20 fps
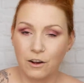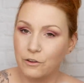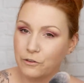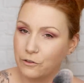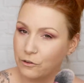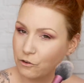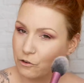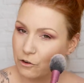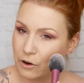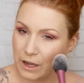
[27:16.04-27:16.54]

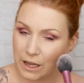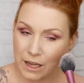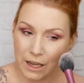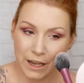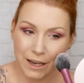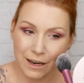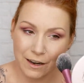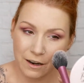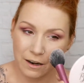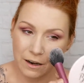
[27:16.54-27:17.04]

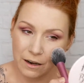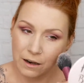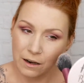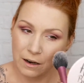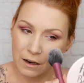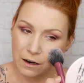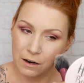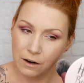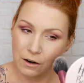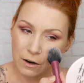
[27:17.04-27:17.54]
concentrating
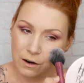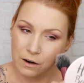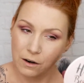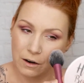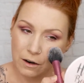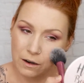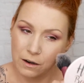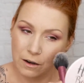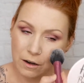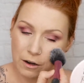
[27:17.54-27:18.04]

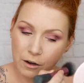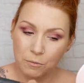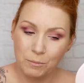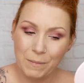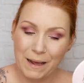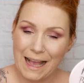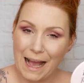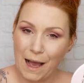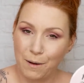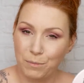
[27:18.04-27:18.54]

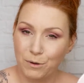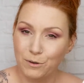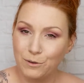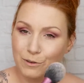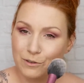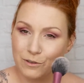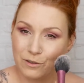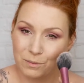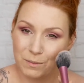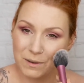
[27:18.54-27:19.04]
on my
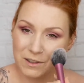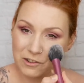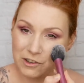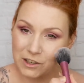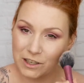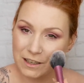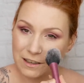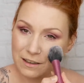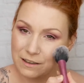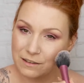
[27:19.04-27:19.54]
apples with my
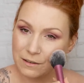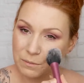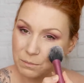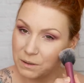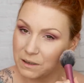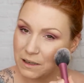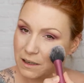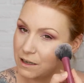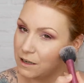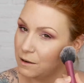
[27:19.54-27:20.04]
cheeks,
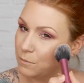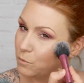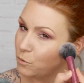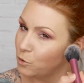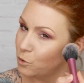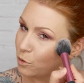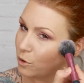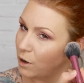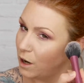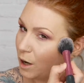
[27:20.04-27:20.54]
but
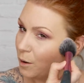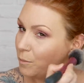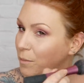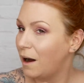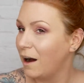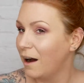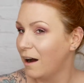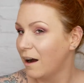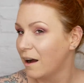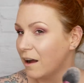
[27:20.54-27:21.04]
more
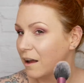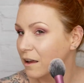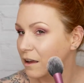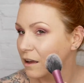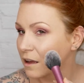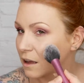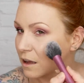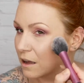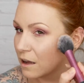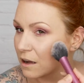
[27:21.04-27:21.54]
up
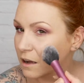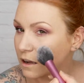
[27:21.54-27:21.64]
high.